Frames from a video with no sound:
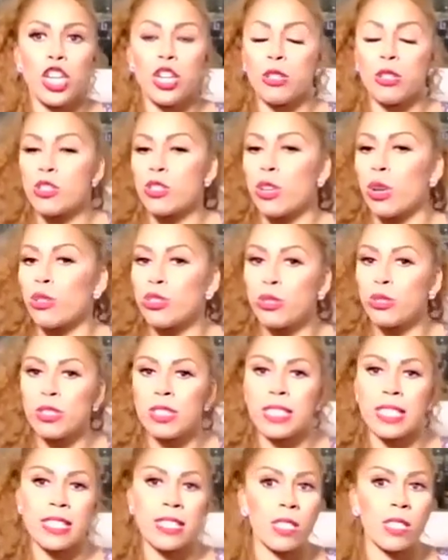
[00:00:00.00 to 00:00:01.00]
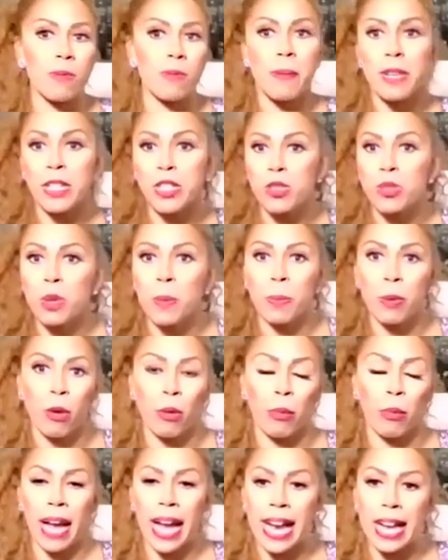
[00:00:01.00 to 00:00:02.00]
social distance, maybe do a
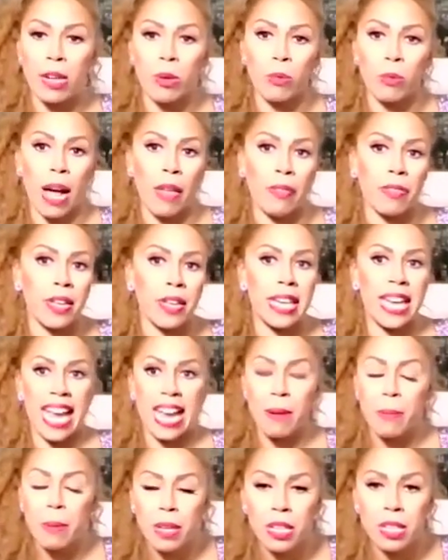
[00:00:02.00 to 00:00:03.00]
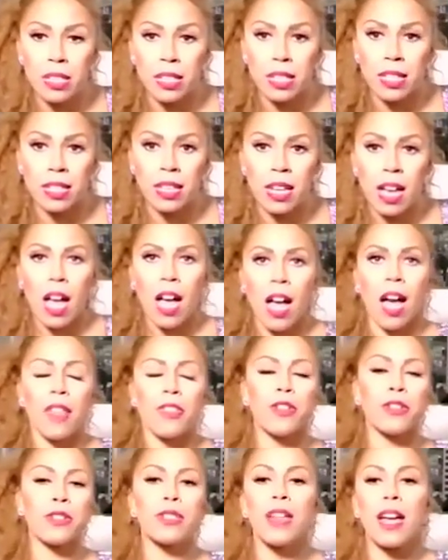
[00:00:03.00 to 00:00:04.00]
parade around the neighborhood.
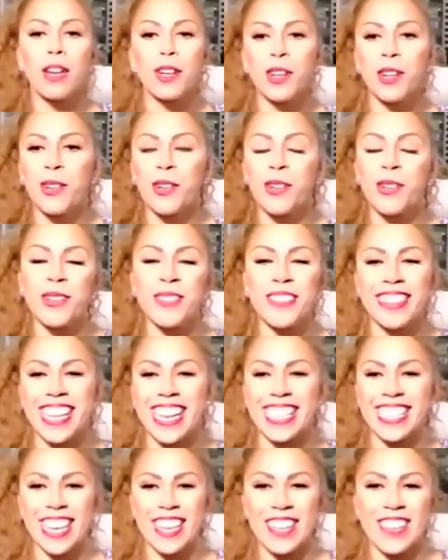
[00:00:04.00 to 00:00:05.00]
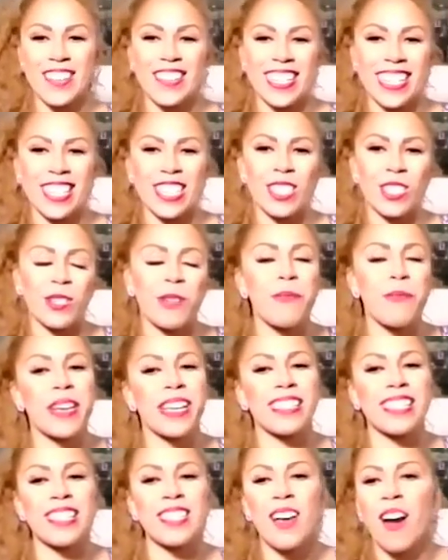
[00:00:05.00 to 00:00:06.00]
There's a lot of cool things that you can do
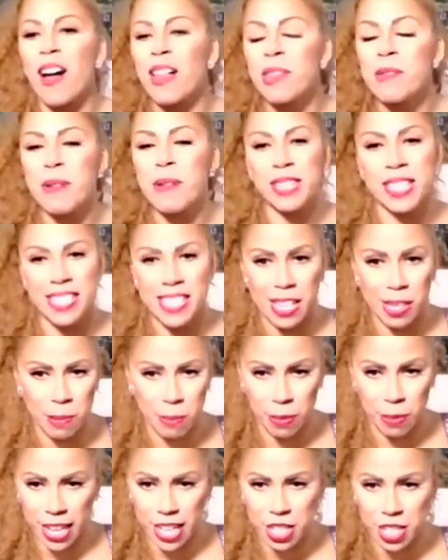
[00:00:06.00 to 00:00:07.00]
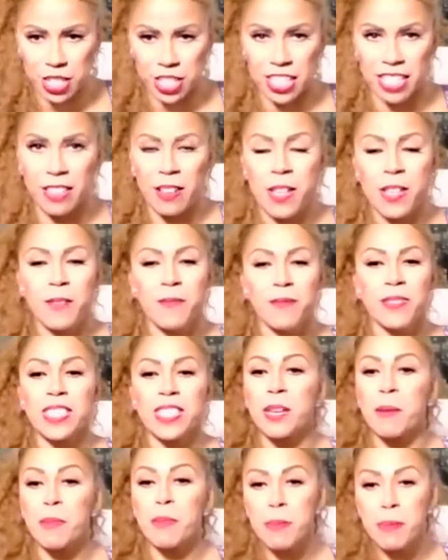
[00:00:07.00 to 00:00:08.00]
because it's all about the celebration.
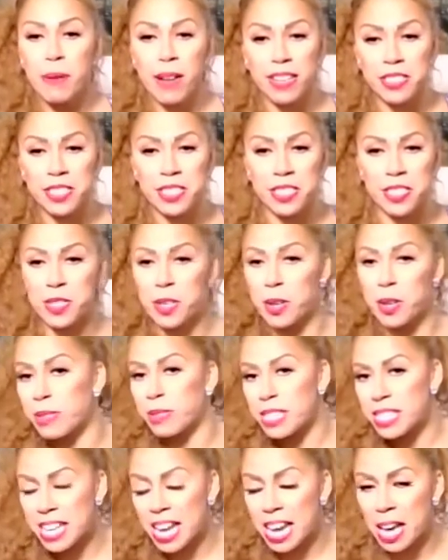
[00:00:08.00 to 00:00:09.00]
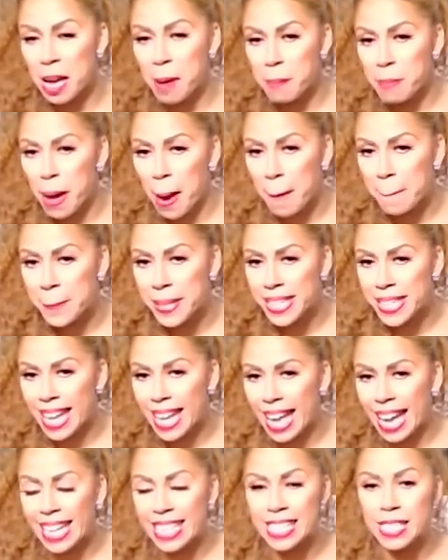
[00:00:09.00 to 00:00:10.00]
Some people actually don't stay up at
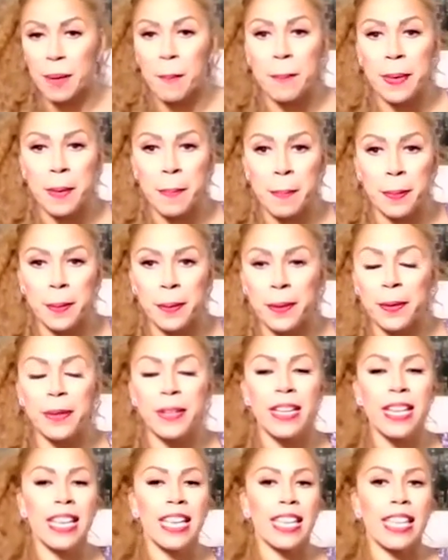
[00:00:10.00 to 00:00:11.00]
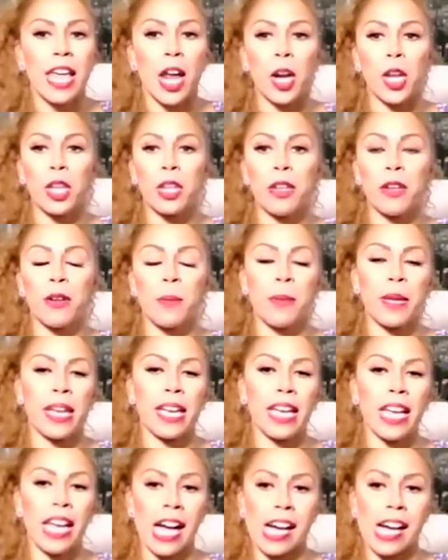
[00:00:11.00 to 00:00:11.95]
midnight. Some people that are a little bit,